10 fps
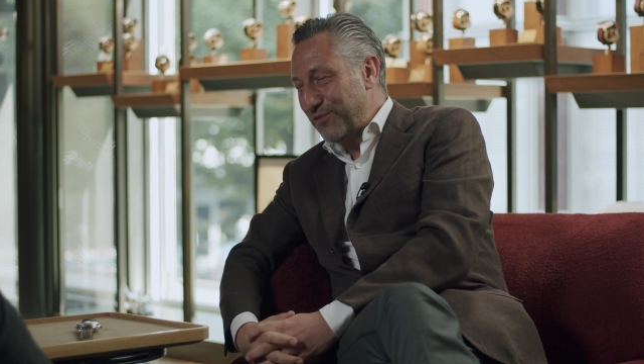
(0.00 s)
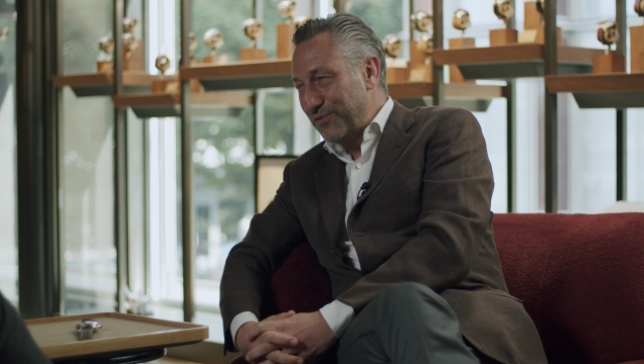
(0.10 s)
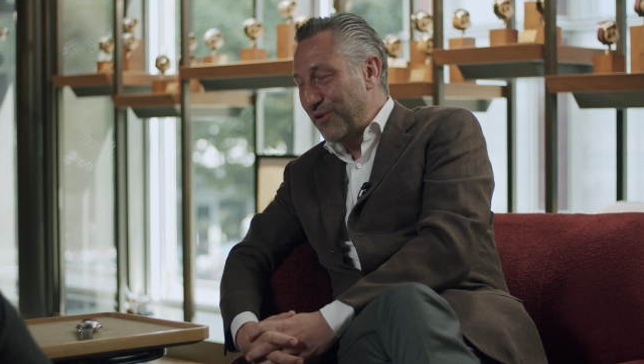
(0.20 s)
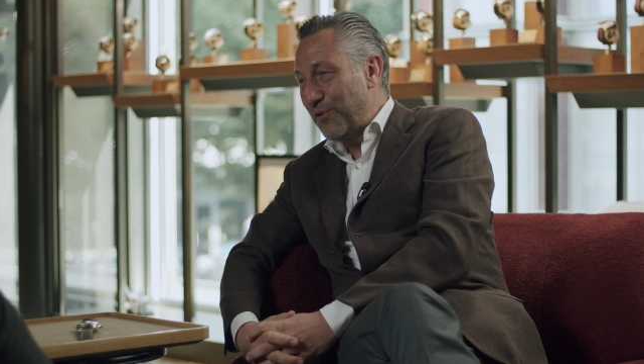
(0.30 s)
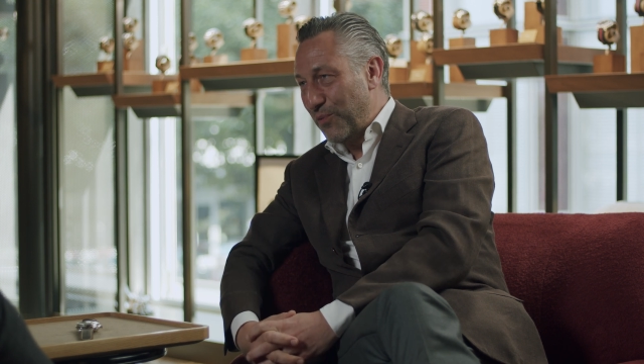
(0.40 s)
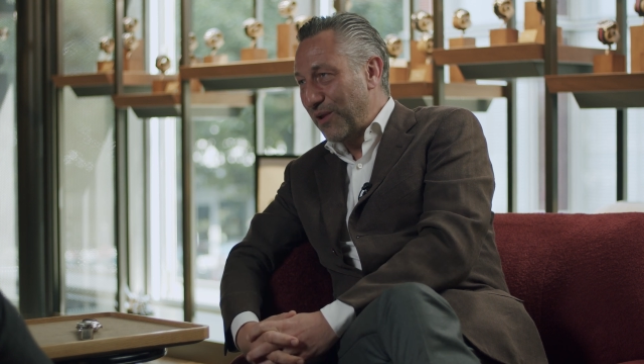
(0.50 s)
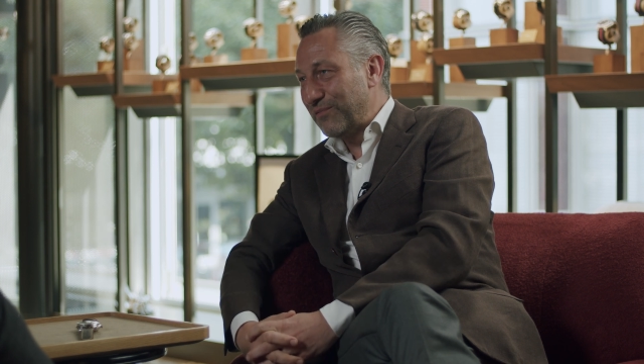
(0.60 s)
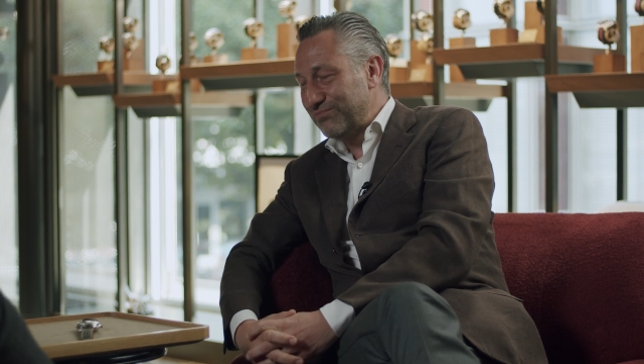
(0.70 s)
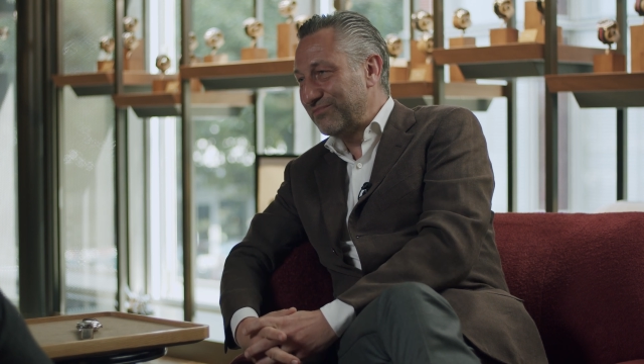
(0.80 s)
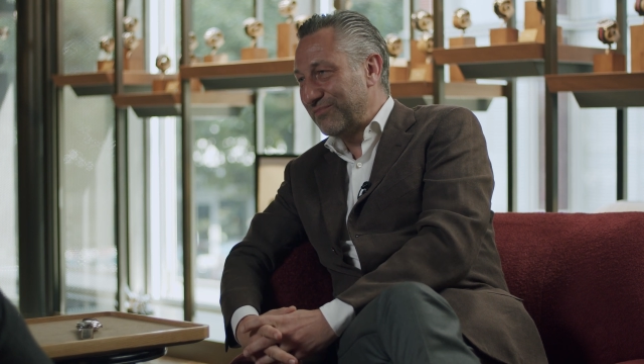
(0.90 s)
who
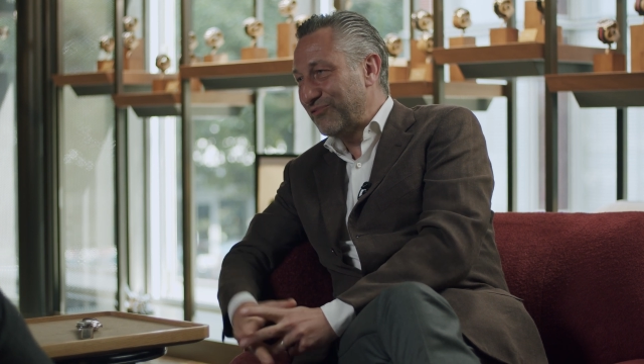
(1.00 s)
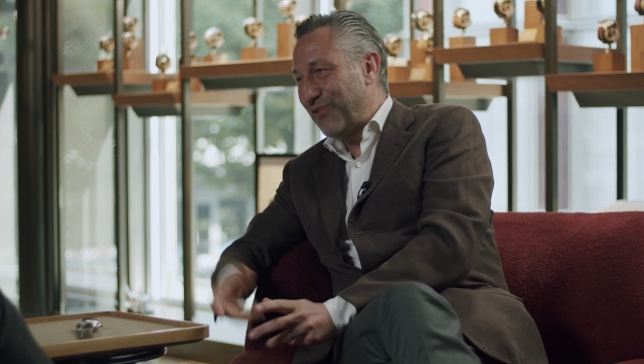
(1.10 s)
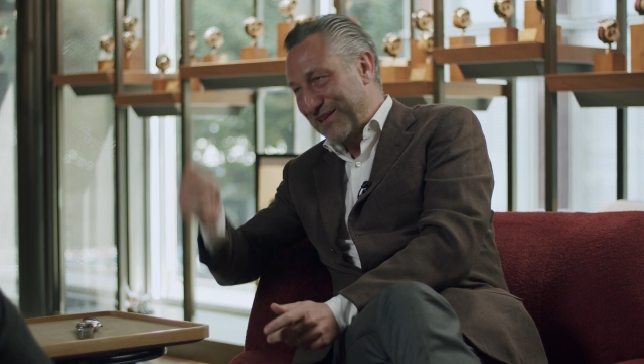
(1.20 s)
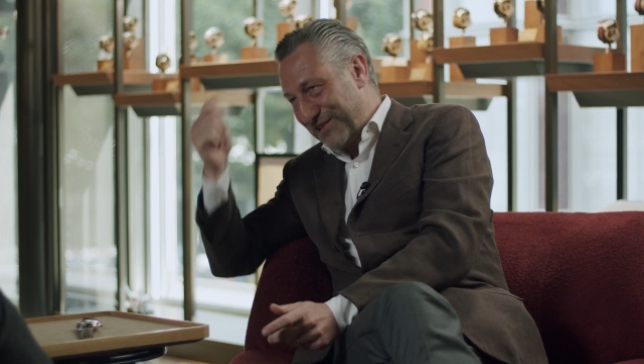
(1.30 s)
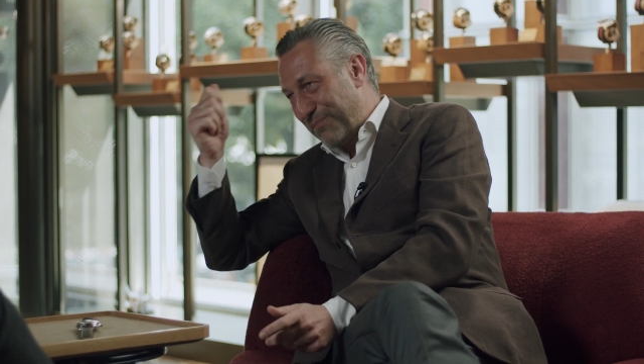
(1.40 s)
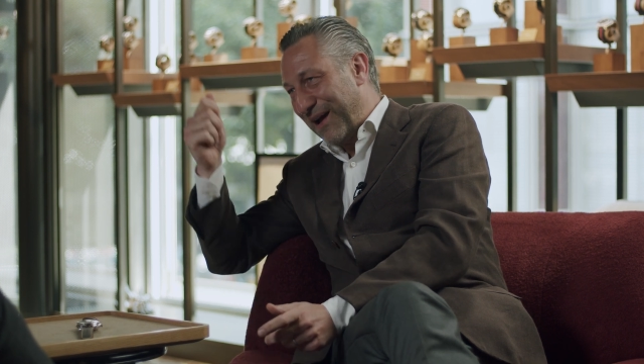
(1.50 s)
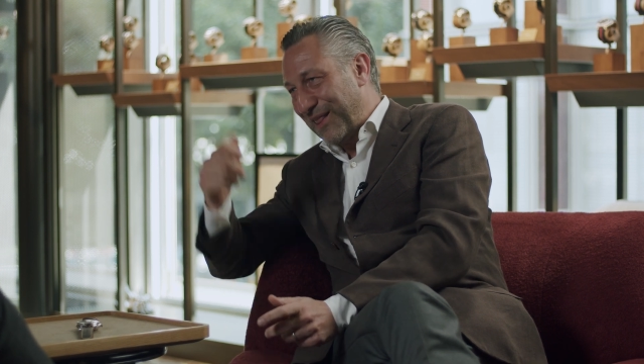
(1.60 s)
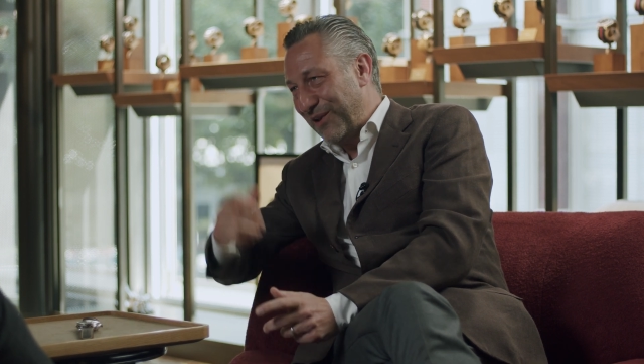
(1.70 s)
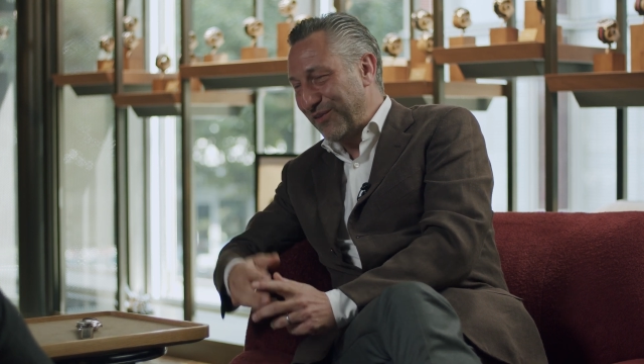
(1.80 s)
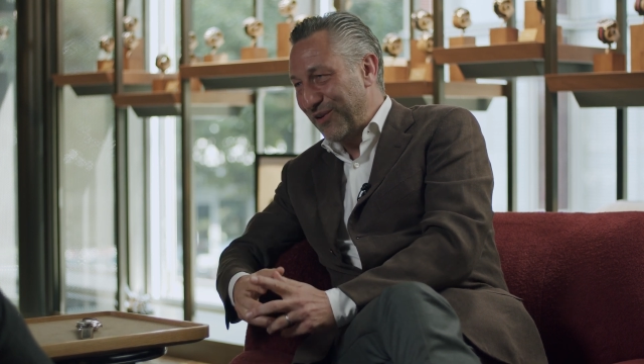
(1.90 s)
will raise the
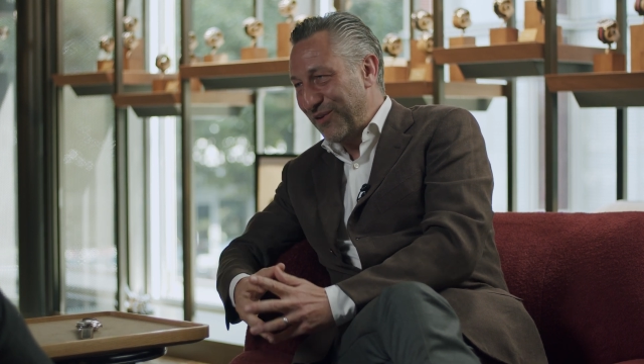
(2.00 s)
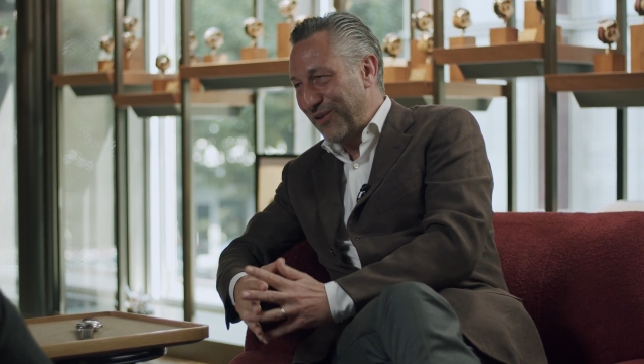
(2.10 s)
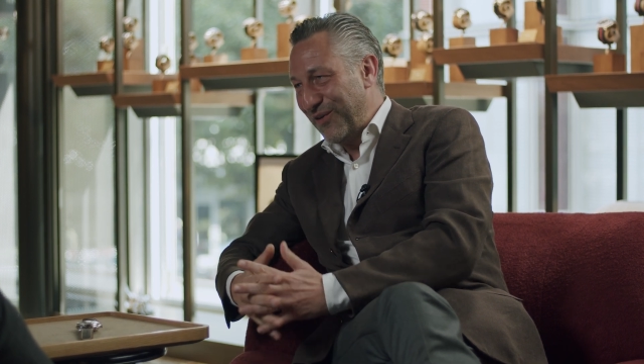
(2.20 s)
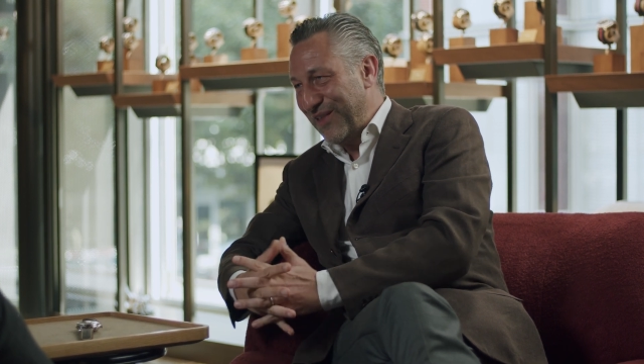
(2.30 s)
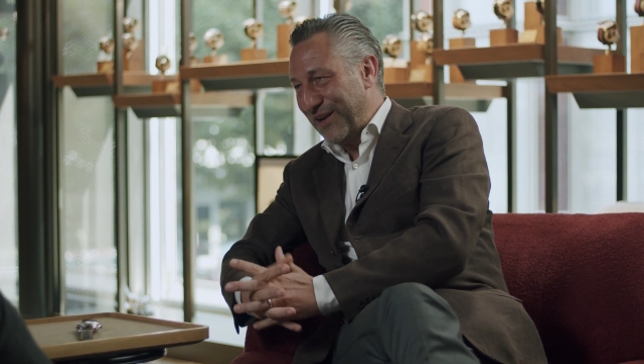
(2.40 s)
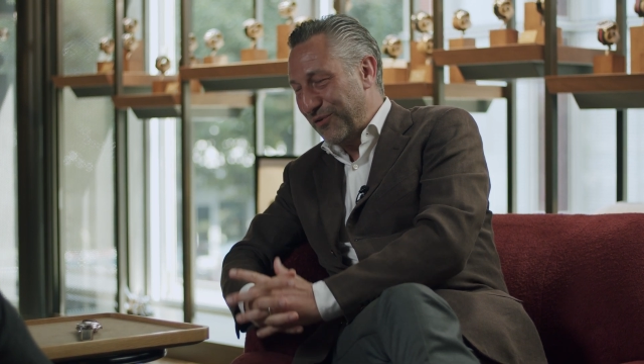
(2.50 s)
paddle on that